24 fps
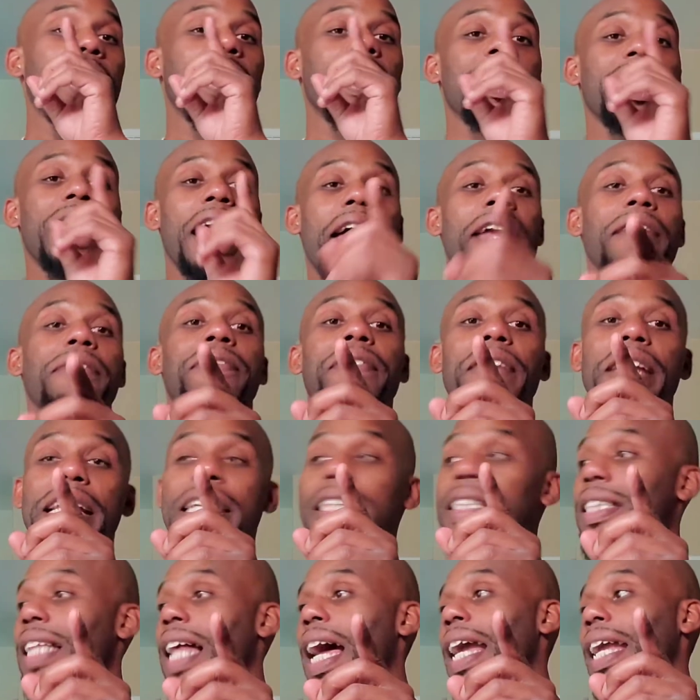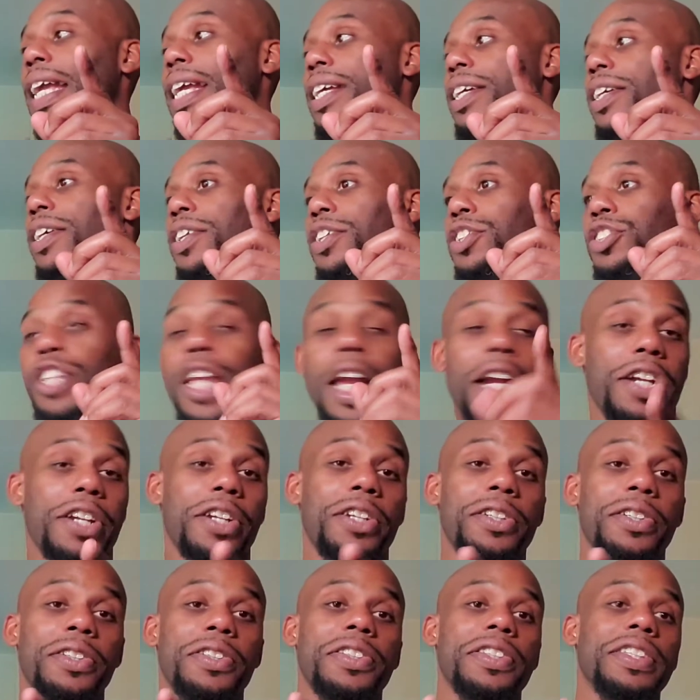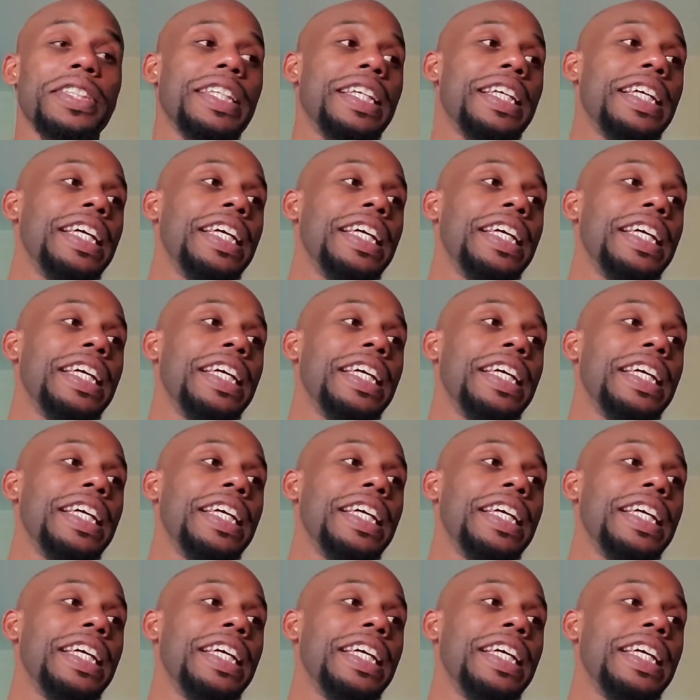Life is like checkers.